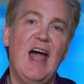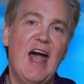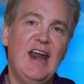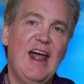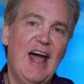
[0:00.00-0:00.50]

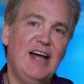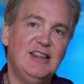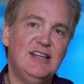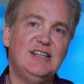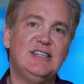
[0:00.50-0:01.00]
And
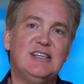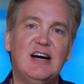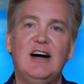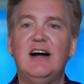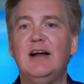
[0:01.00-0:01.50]
at this
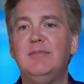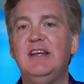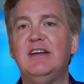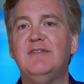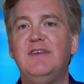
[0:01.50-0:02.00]
time,
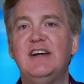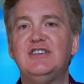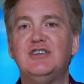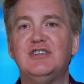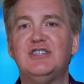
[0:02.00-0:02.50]
the
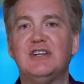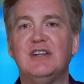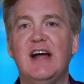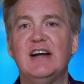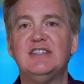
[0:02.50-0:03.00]
investor
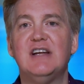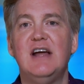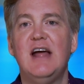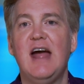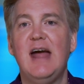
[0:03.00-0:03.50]
selects
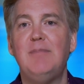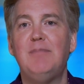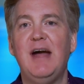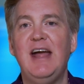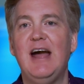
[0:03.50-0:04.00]
a
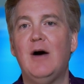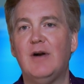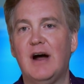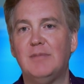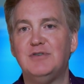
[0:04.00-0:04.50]

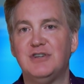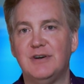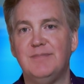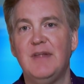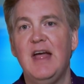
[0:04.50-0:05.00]
payout
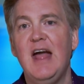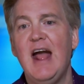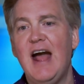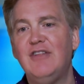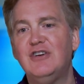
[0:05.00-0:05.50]
option.
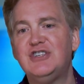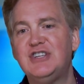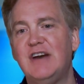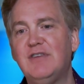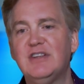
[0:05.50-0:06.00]
And there's
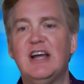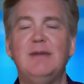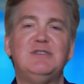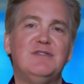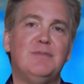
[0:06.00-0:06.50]
several
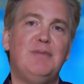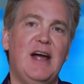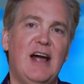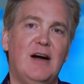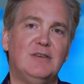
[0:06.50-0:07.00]
types of
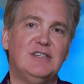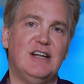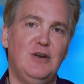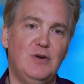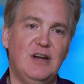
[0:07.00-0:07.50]
payouts
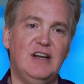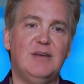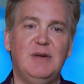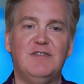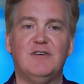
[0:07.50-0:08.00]
that you need
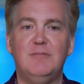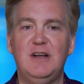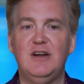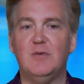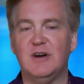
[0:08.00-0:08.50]
to be
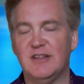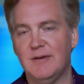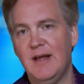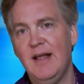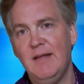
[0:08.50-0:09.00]
familiar with.
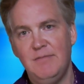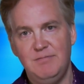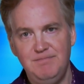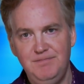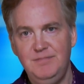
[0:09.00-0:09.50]

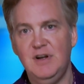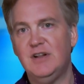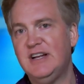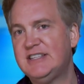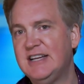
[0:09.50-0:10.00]
They're
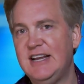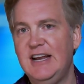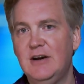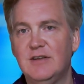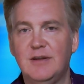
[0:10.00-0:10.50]
listed
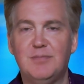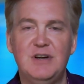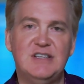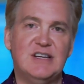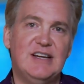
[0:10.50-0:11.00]
here in the
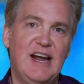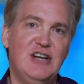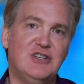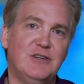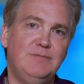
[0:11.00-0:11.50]

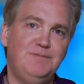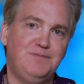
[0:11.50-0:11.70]
presentation